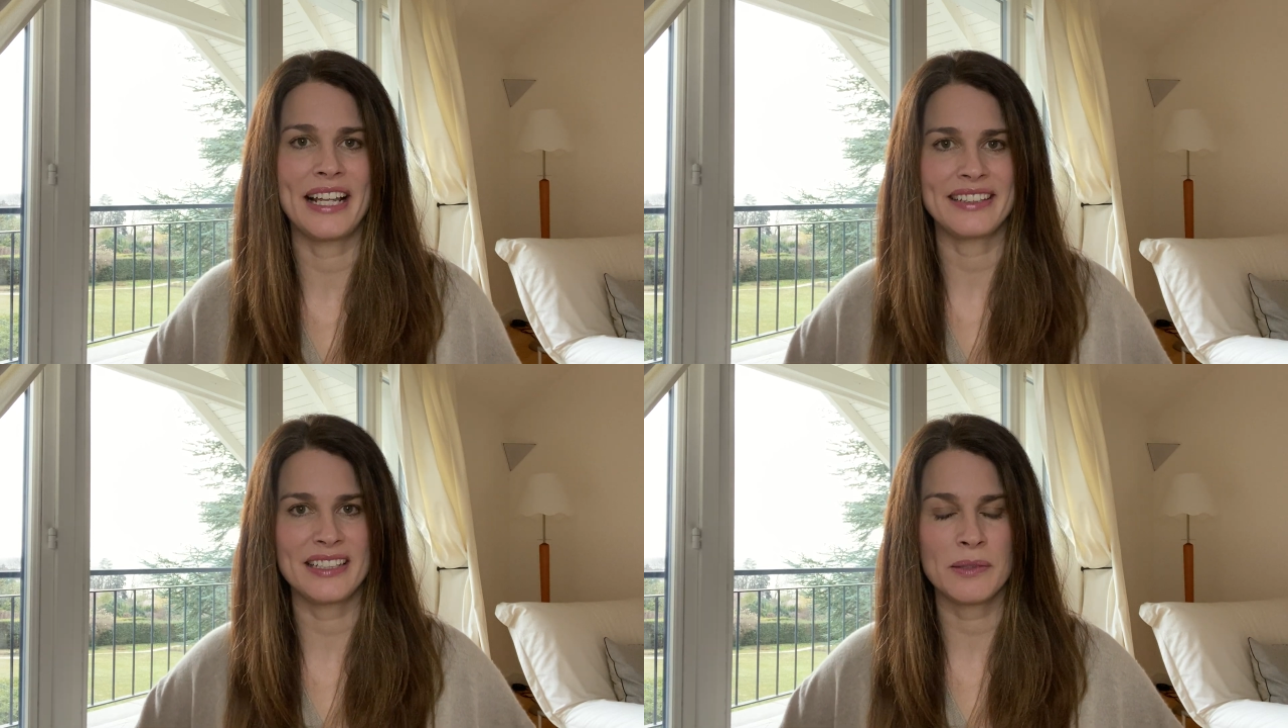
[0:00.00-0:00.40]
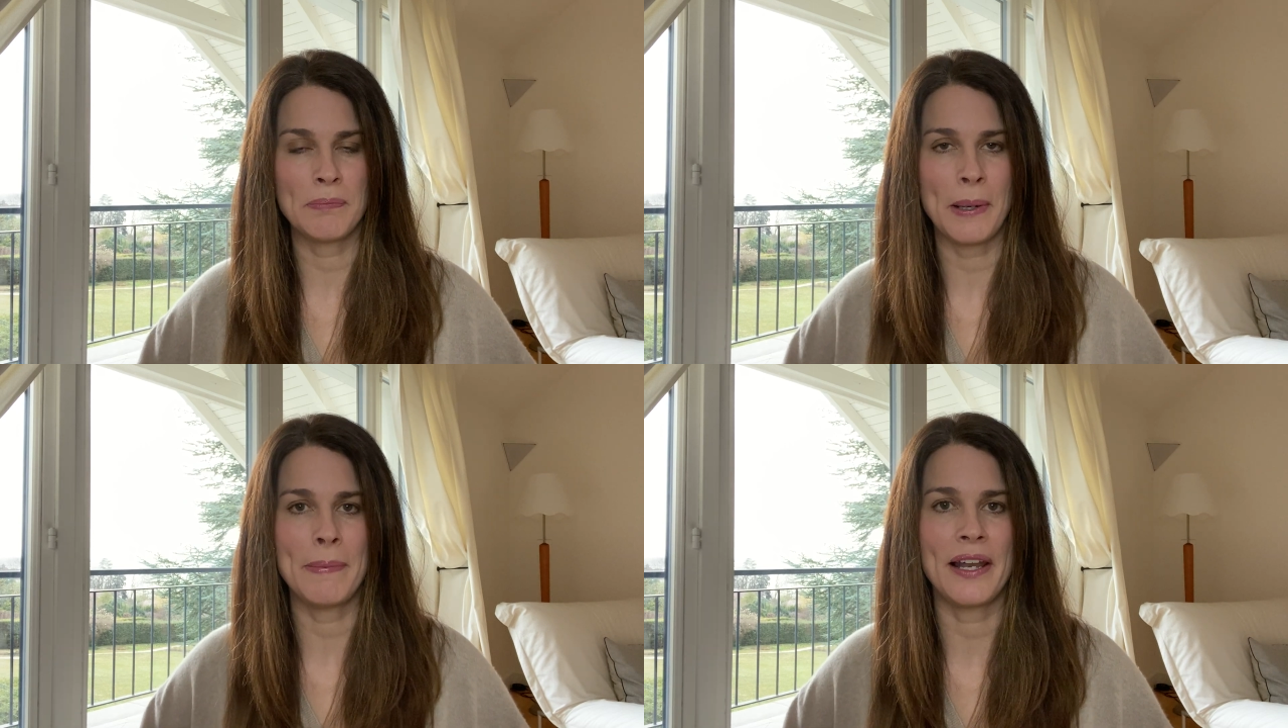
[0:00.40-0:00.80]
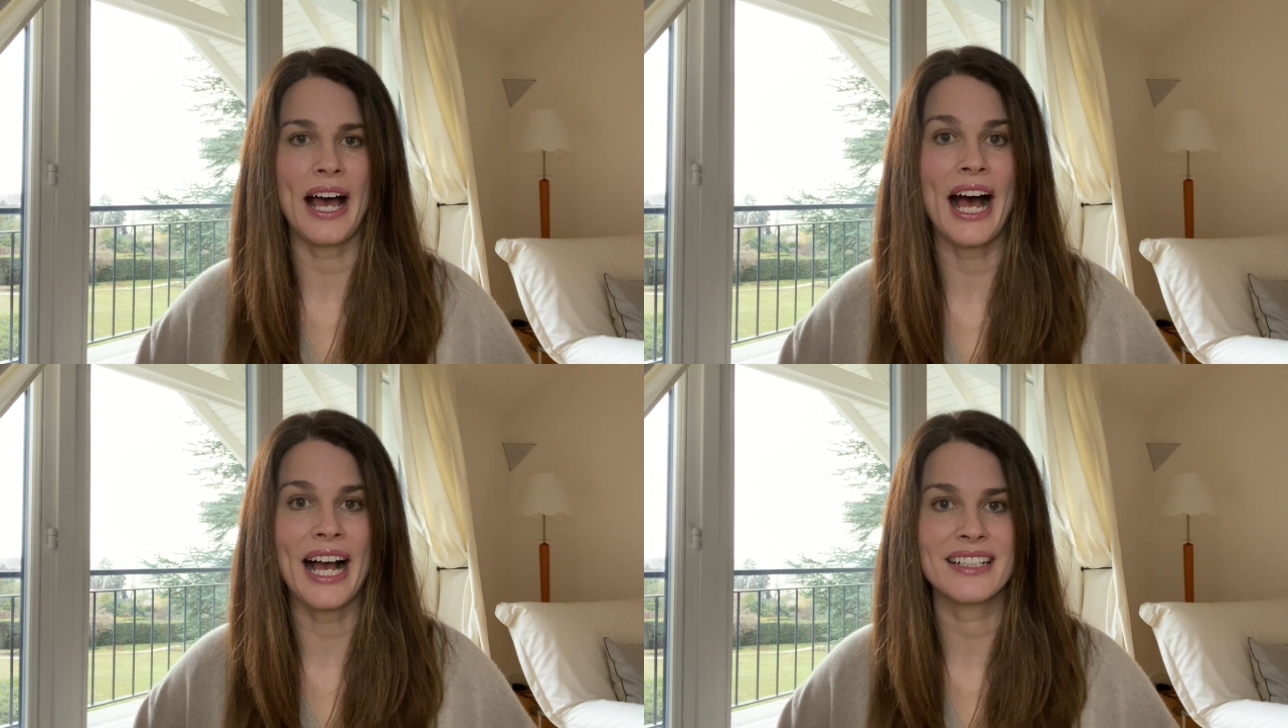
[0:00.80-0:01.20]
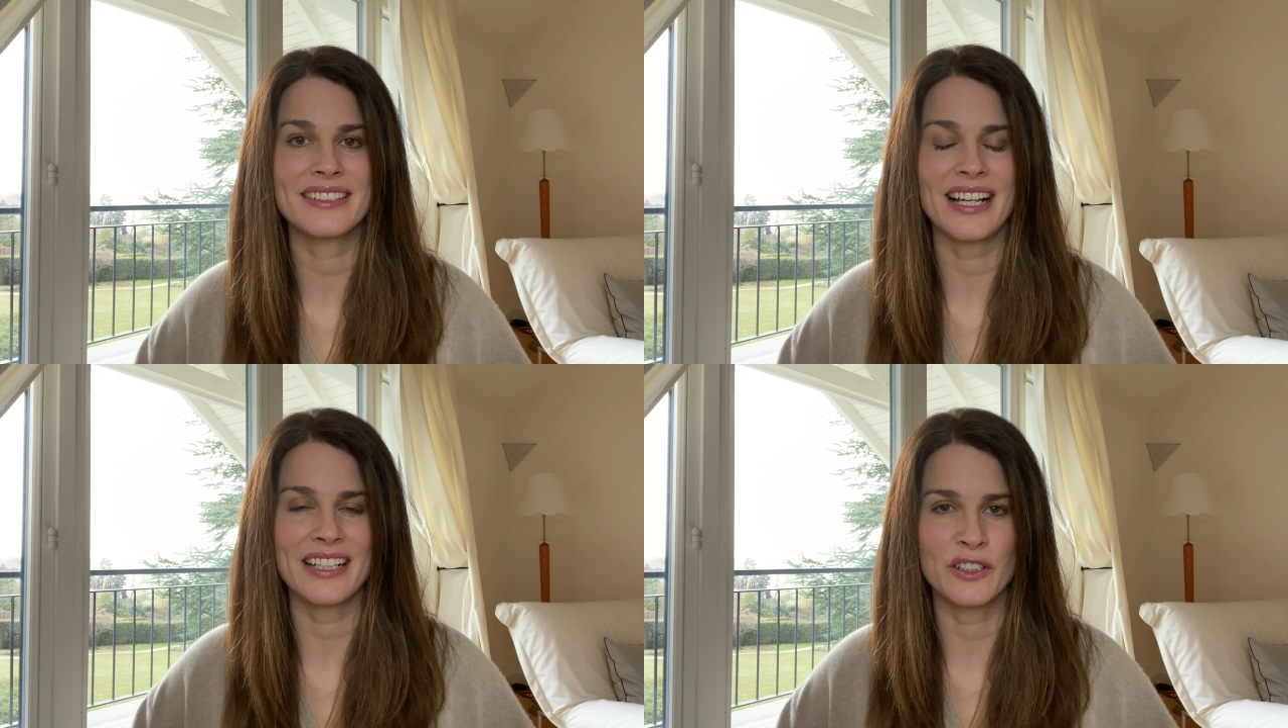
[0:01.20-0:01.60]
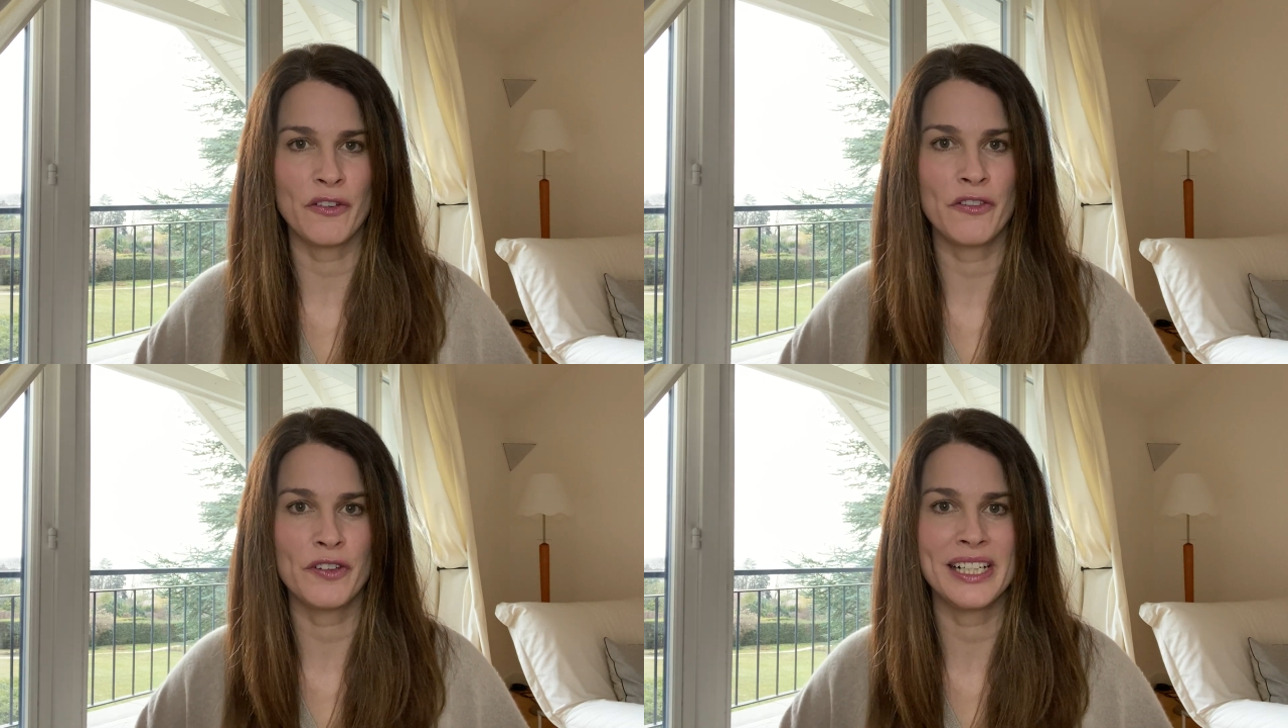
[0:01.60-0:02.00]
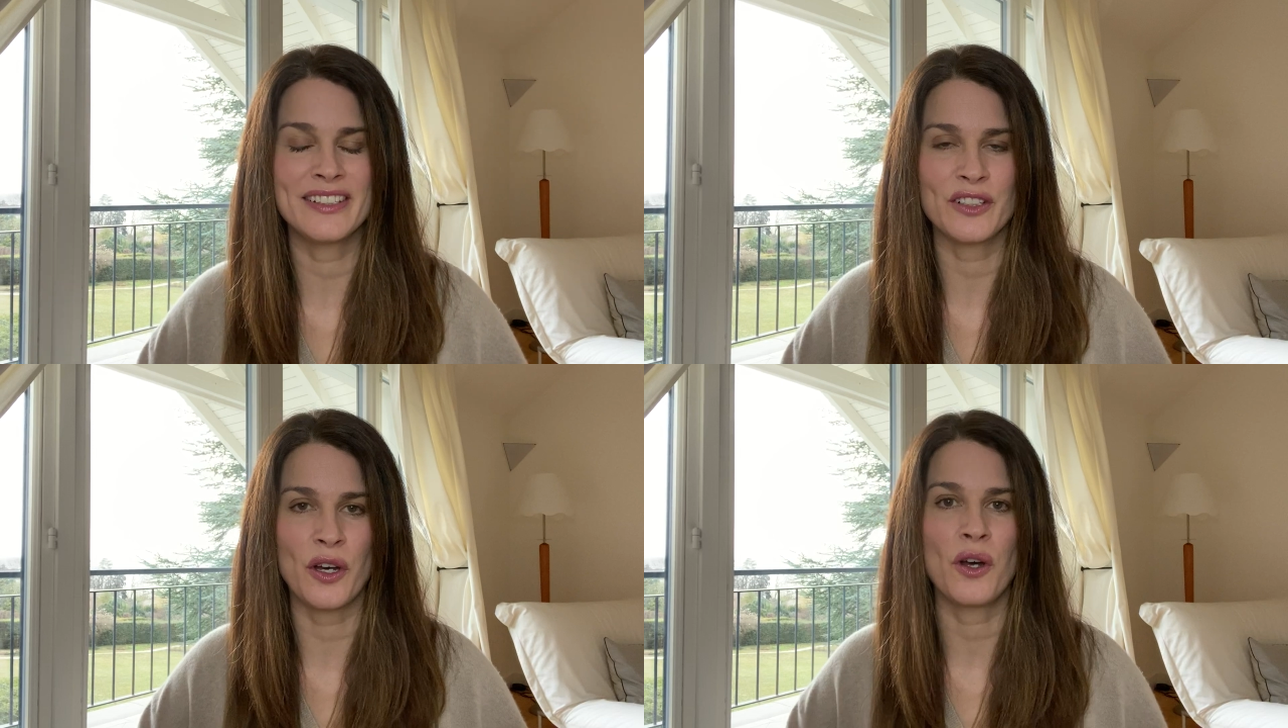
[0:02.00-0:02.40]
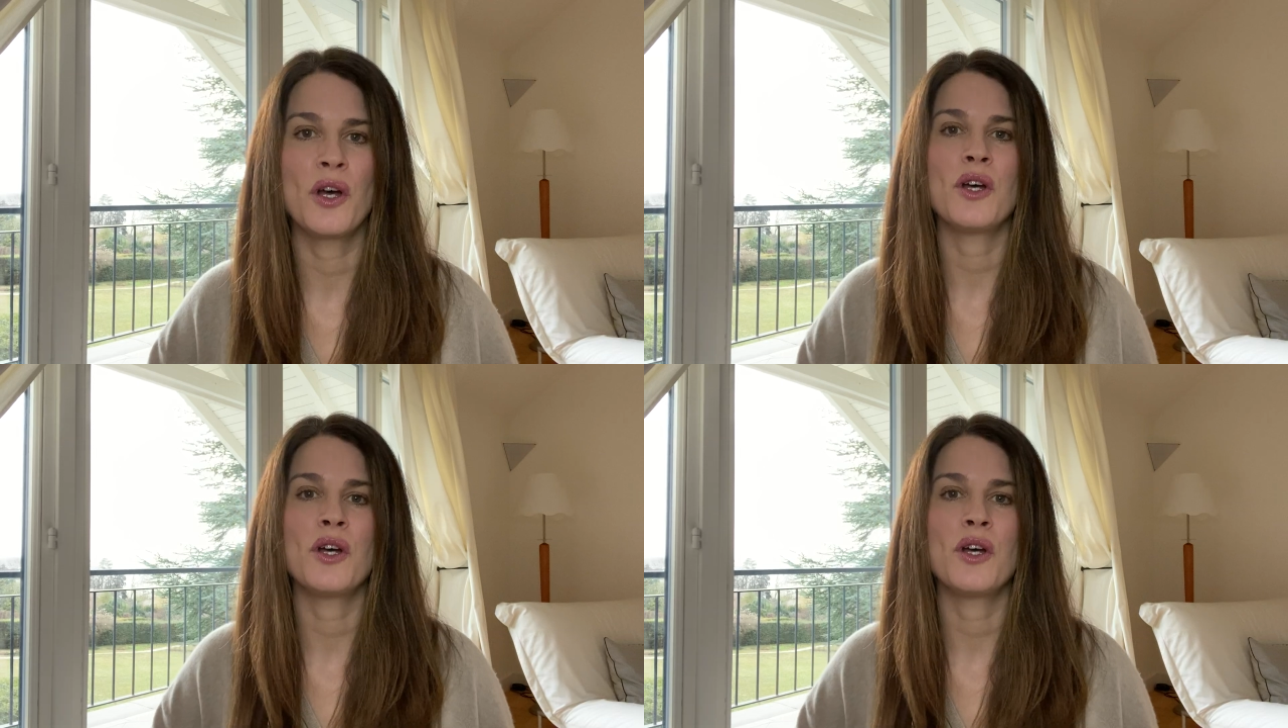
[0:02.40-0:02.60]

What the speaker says: and this bubble acts as a filter